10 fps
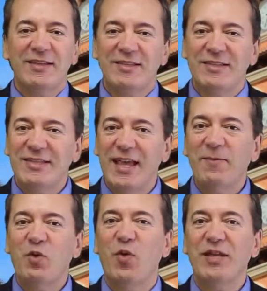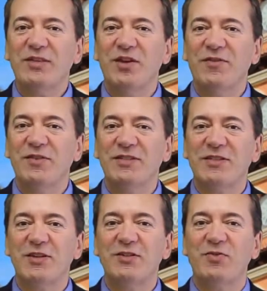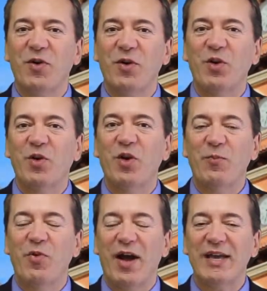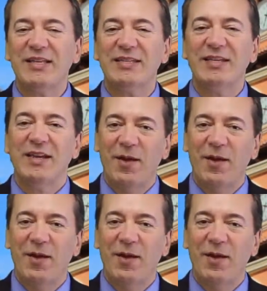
Same great services for a lower price.